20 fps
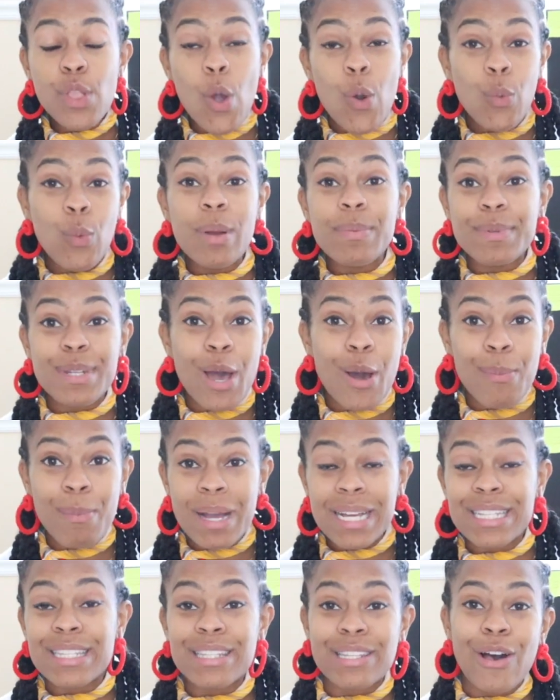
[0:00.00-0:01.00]
whipped out
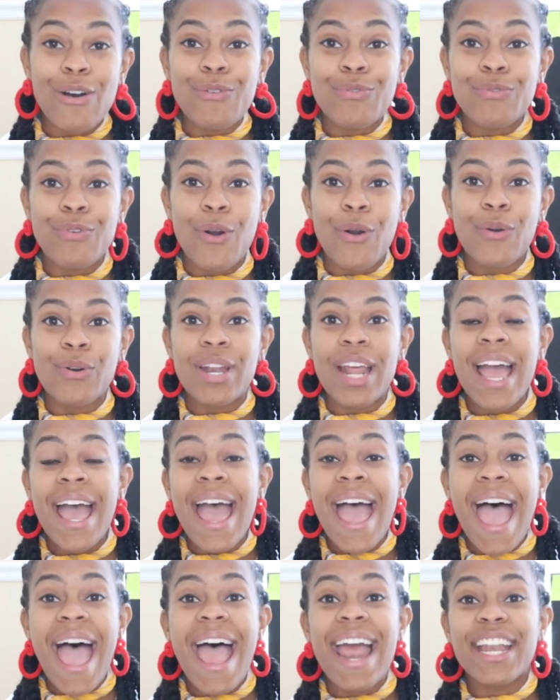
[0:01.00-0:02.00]
my cell phone,
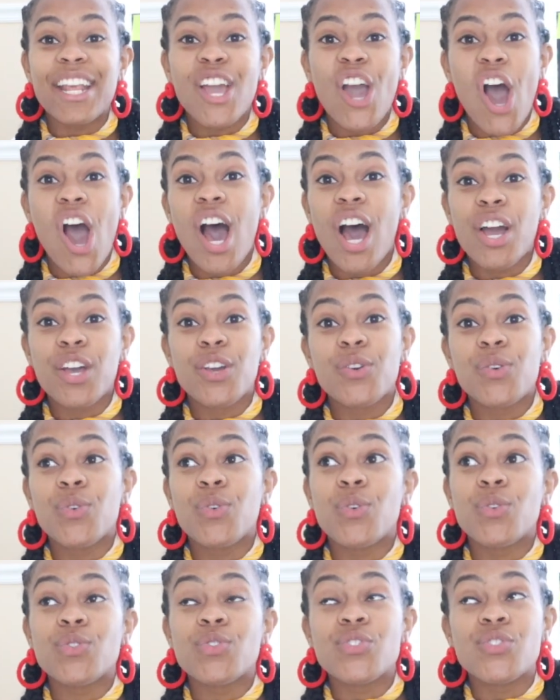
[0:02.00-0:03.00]
and got on
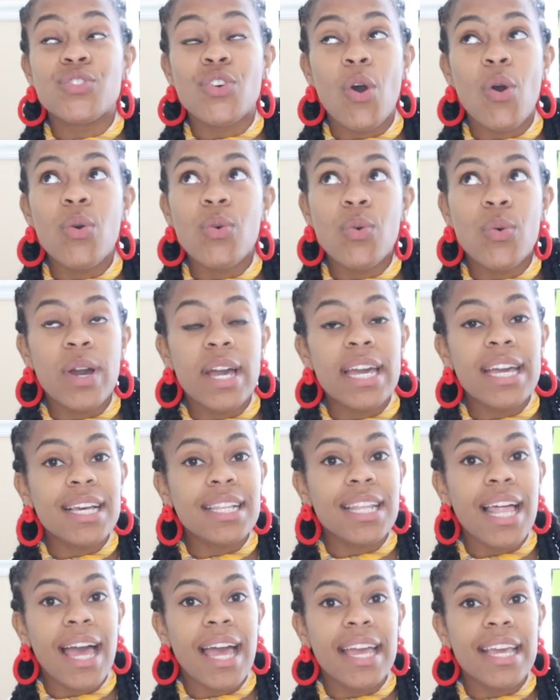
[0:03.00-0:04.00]
Google so quick,
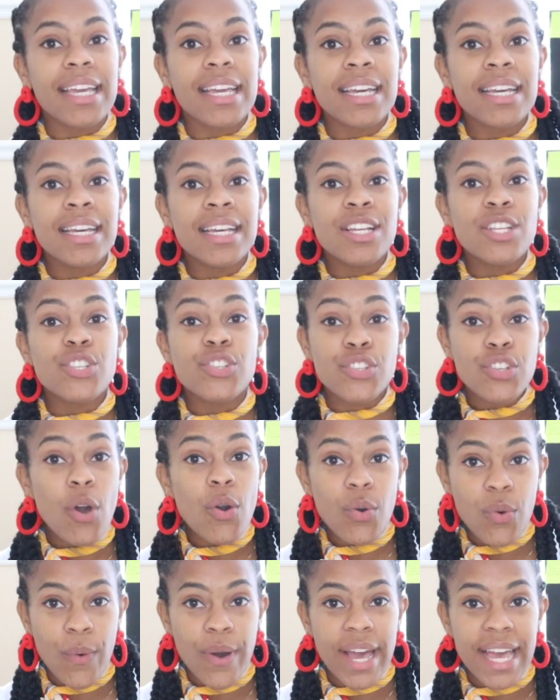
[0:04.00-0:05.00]
like
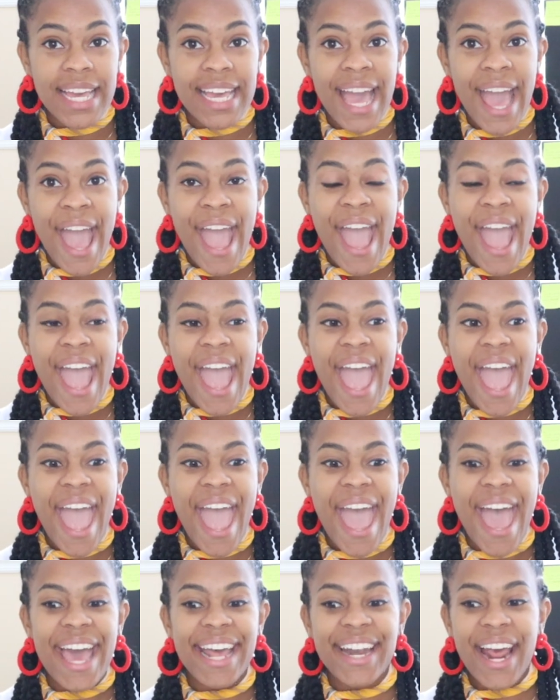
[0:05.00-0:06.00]
so quick.
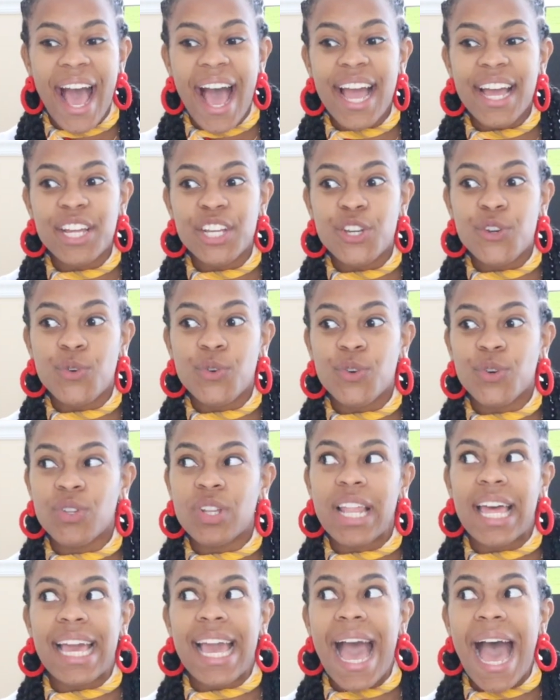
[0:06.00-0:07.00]
And I
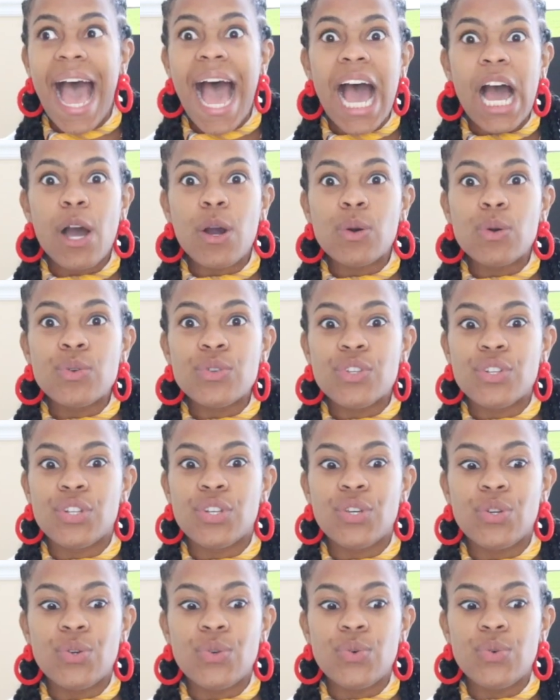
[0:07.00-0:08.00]
Googled like how
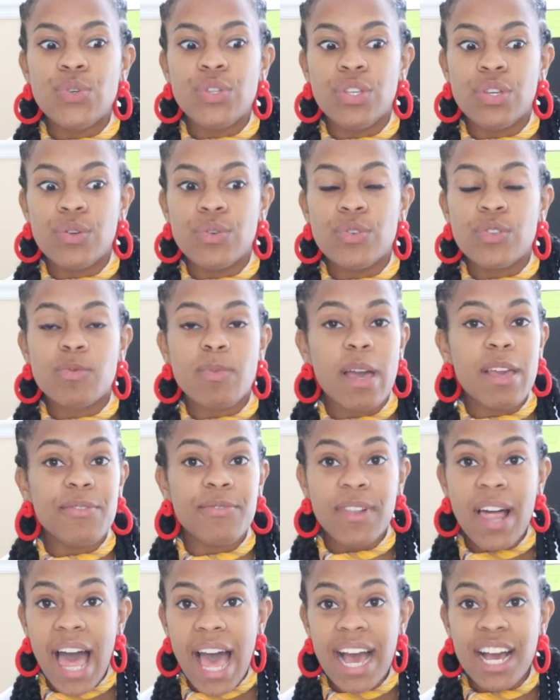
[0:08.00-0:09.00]
to use my
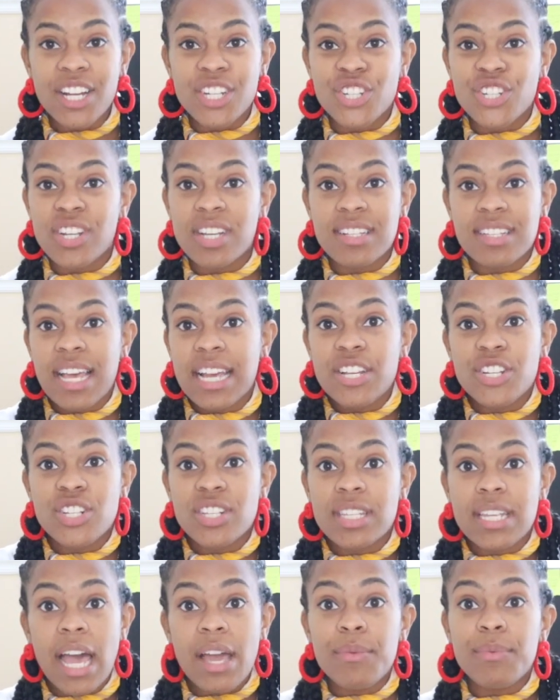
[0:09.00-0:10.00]
flash, because
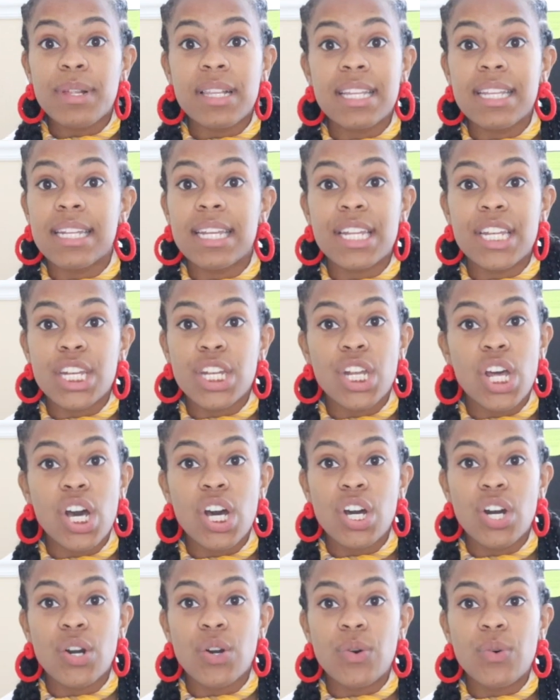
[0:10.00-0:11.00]
I really didn't
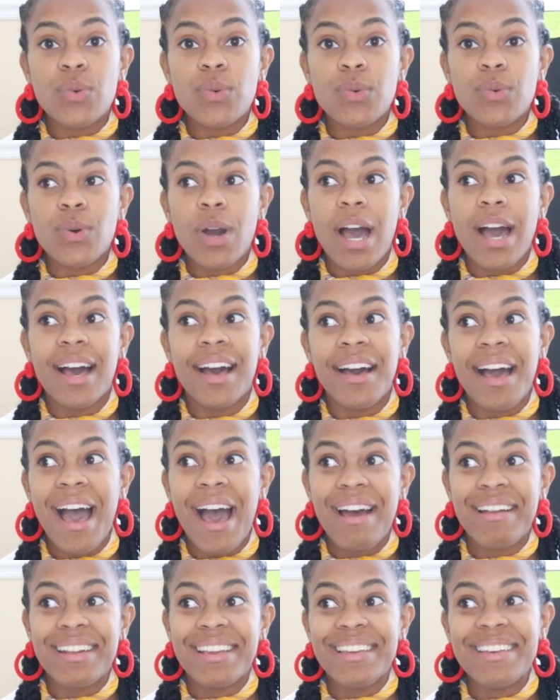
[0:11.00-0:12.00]
know
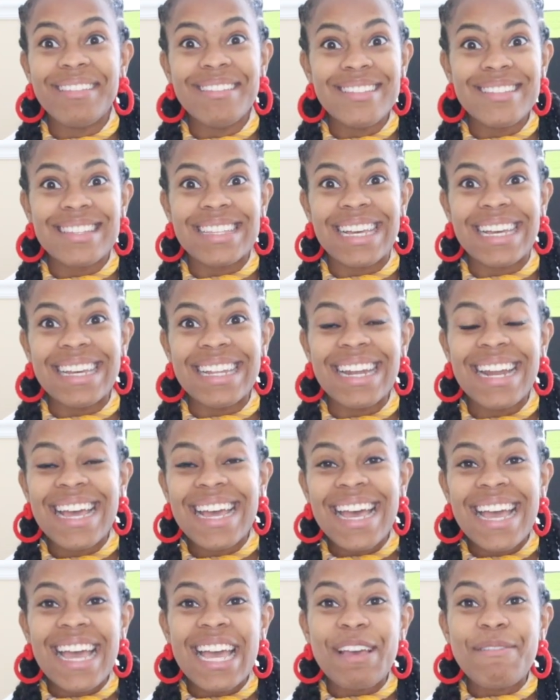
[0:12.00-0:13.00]
how to use it,
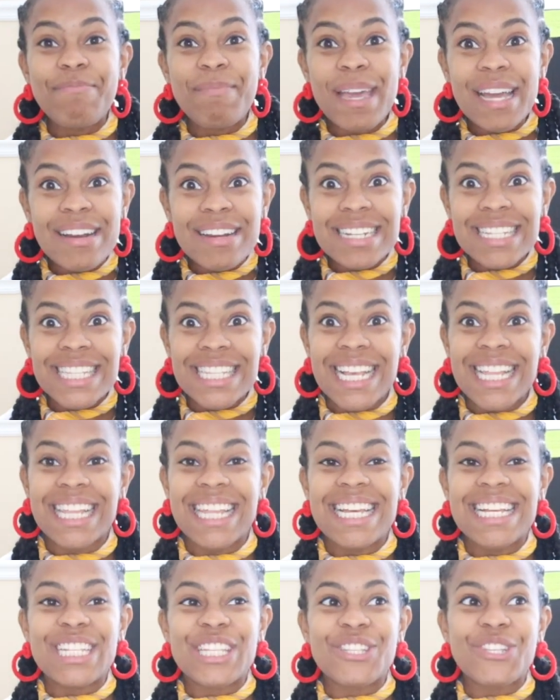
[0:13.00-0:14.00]

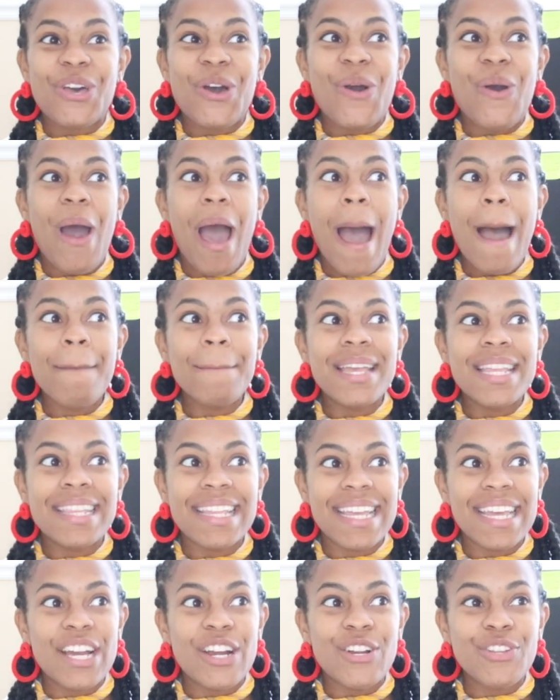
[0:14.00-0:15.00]
embarrassingly. So I'm in
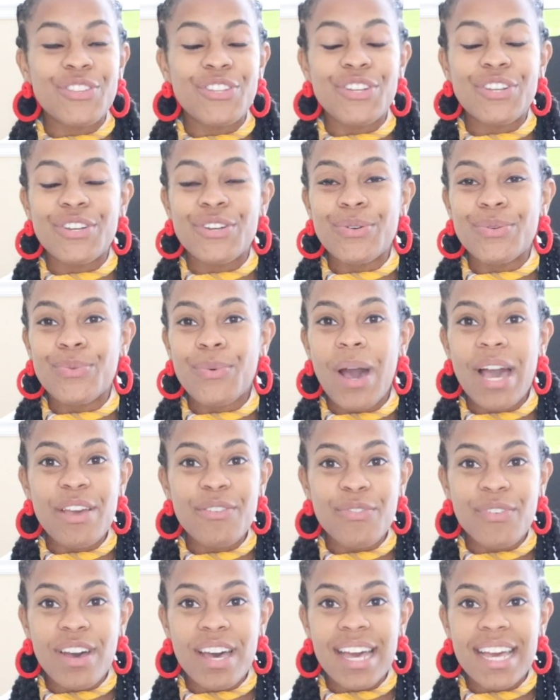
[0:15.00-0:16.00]
there, the
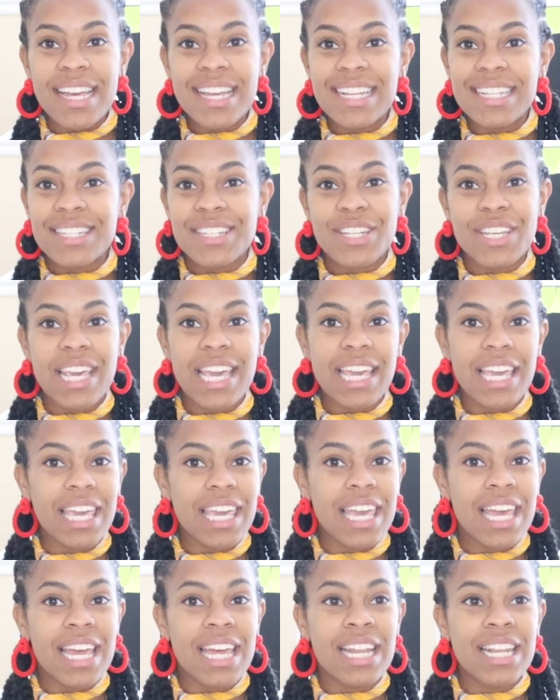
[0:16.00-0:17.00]
Wi-Fi isn't
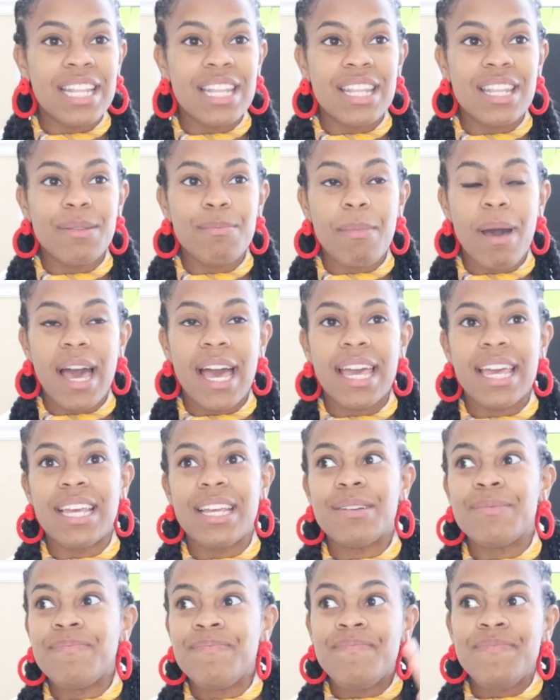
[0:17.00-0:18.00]
kicking in,
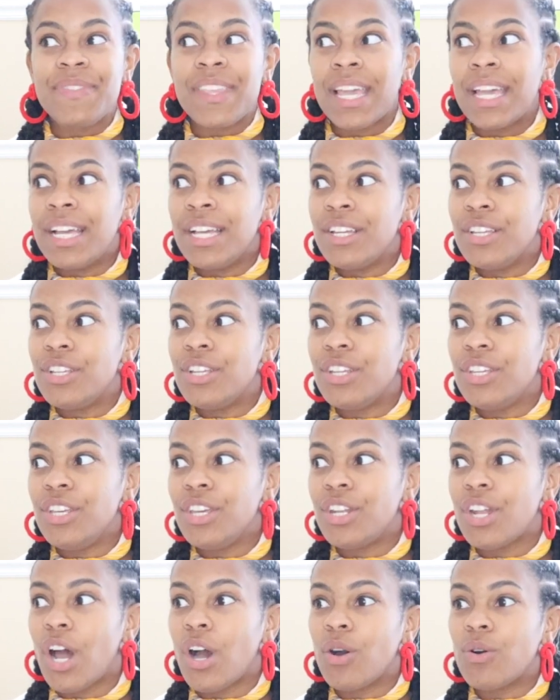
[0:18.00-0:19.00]
my,
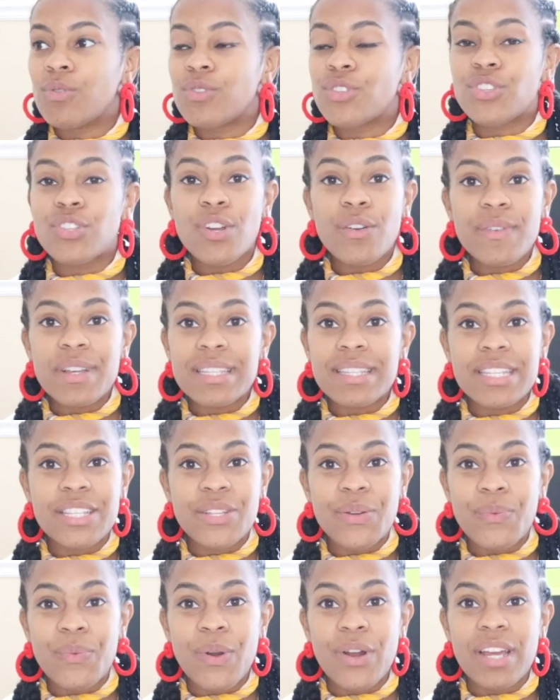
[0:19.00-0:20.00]
service
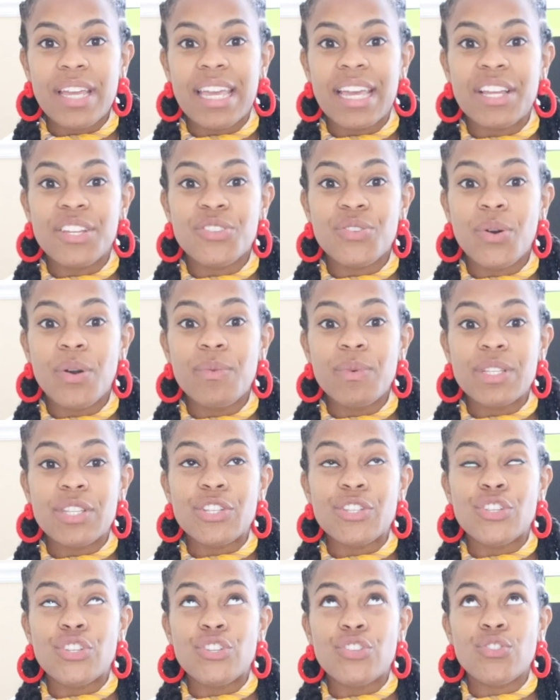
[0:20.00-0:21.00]
isn't working, so it was
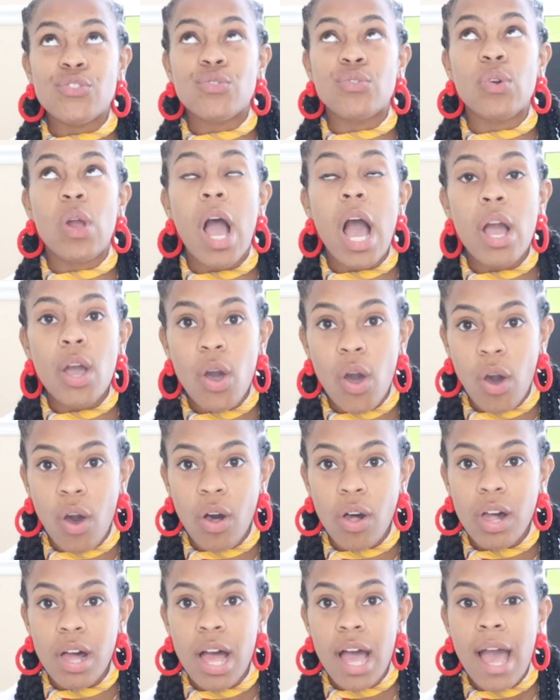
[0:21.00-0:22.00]
a
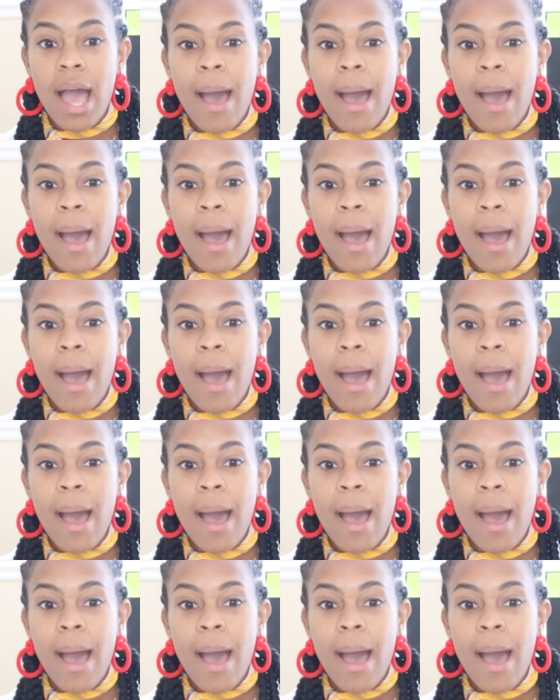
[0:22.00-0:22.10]
struggle.